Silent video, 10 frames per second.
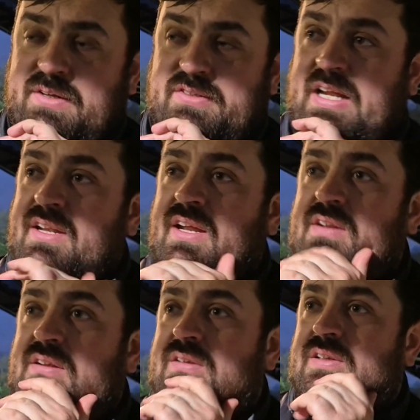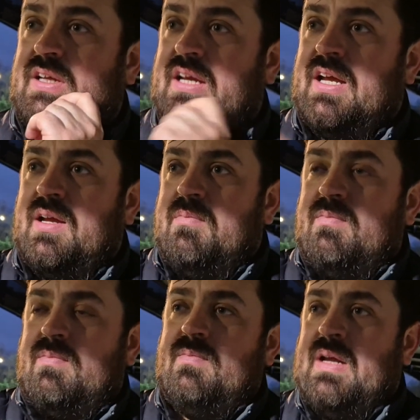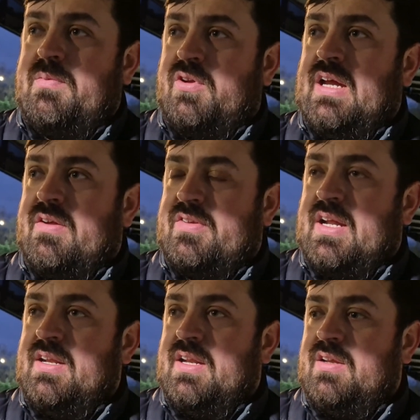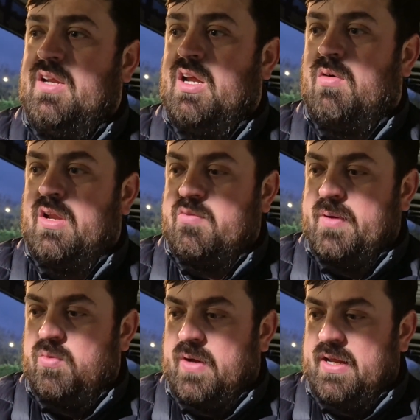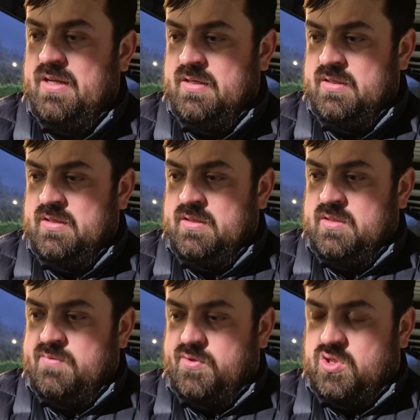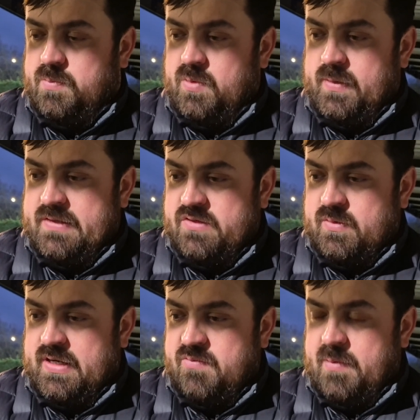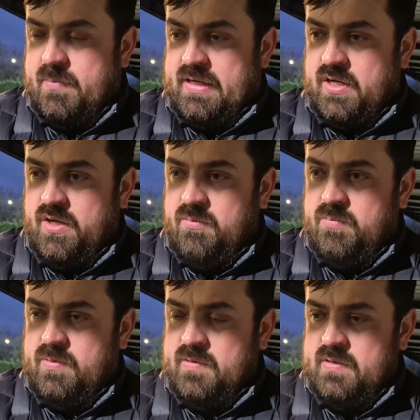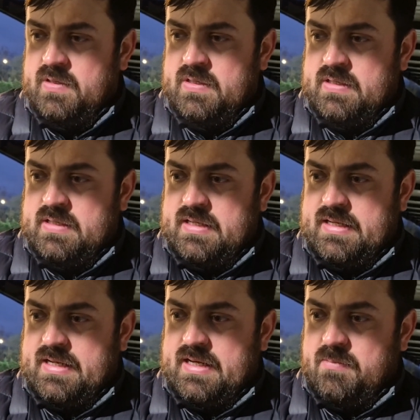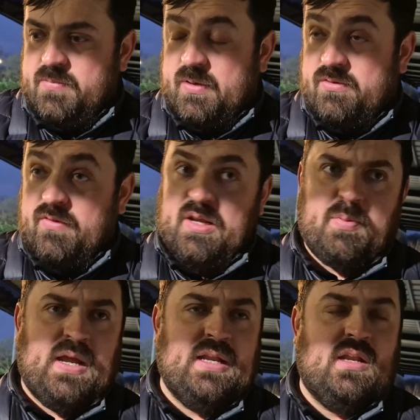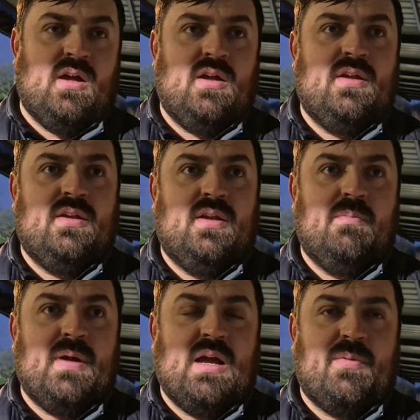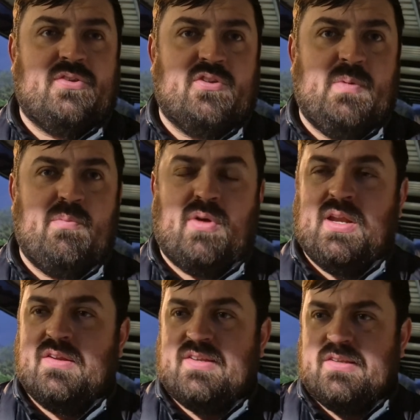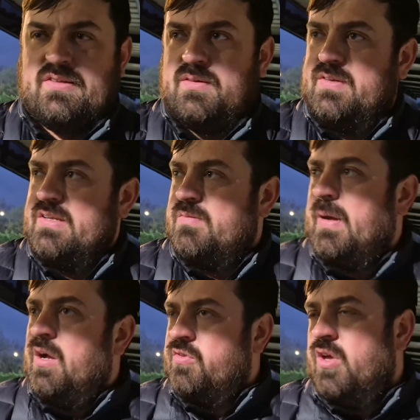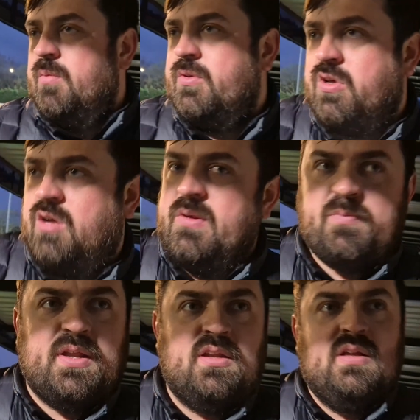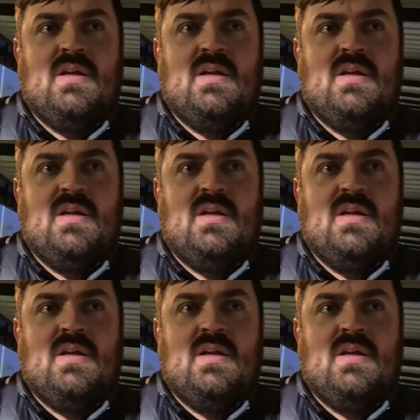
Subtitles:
Outstanding, absolutely outstandanding. Ollie's been away for a couple of weeks as well. He's been back home and so hasn't really played a lot, and Barber's just been brilliant since about October time. He's been